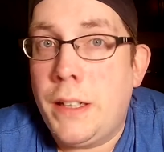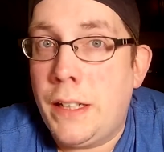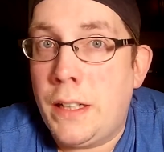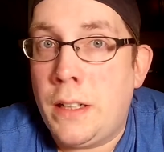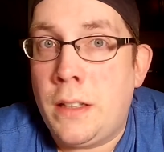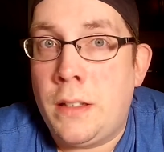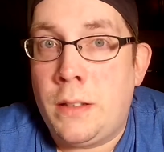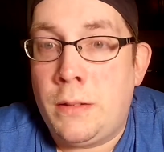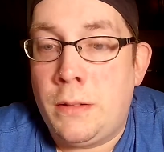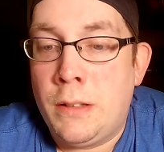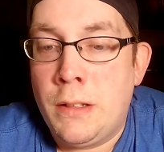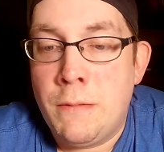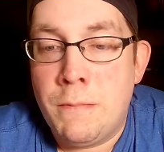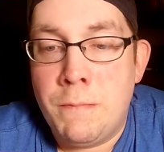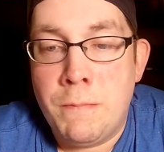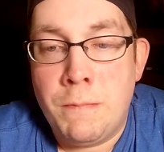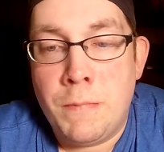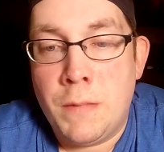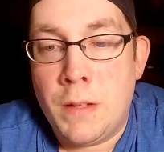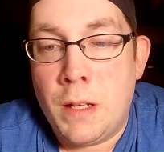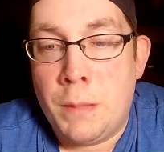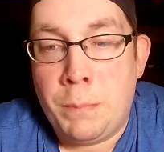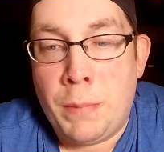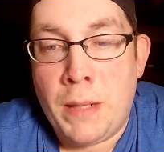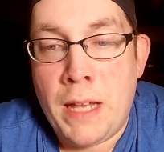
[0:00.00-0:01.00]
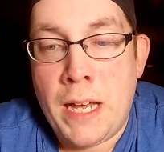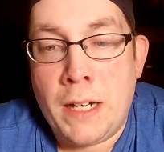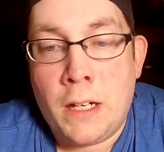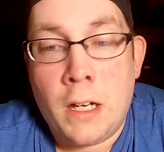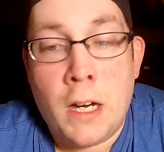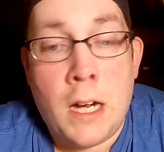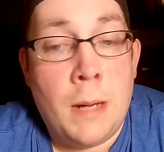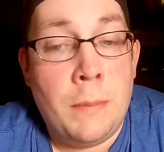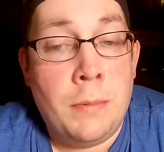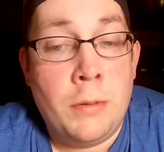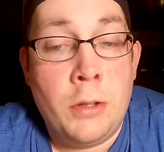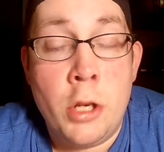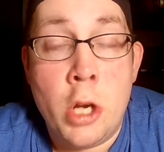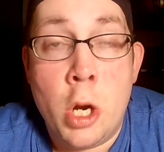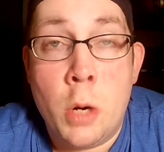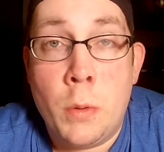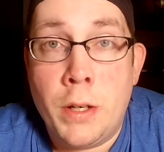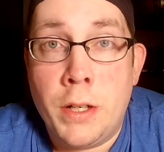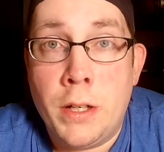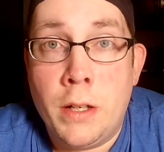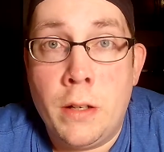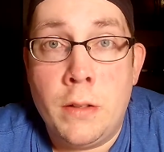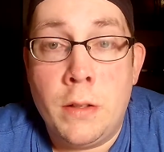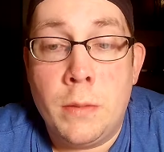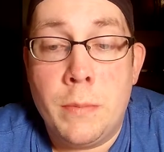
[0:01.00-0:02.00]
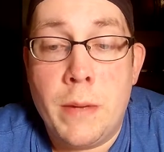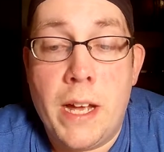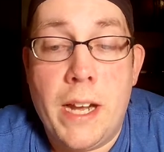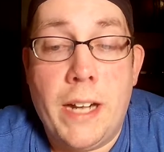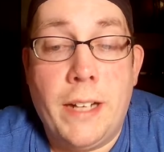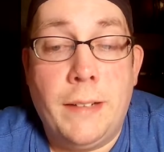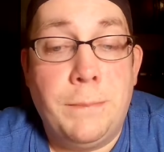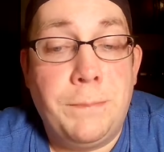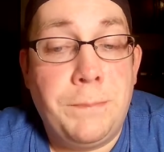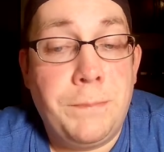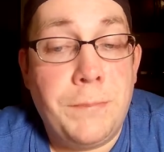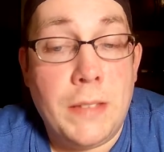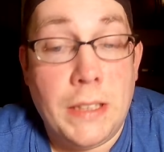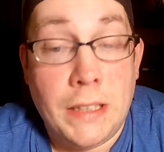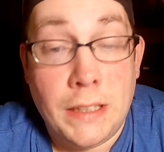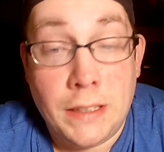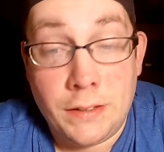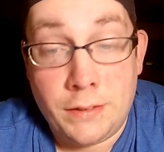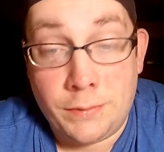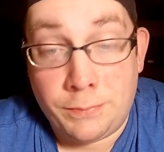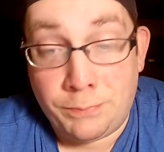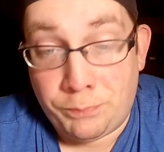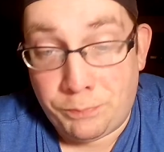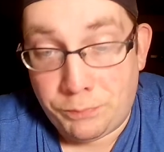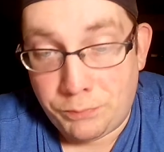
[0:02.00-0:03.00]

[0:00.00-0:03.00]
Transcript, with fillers: It's Black Ops. No one knows about it. It is